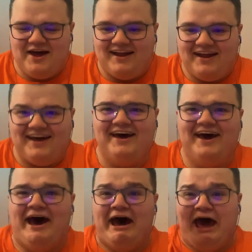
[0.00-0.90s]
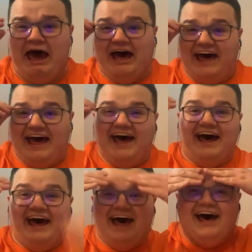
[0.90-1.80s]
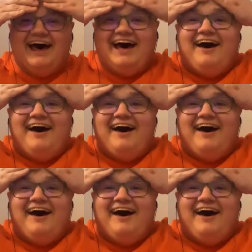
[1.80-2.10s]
The game is trying to kill me,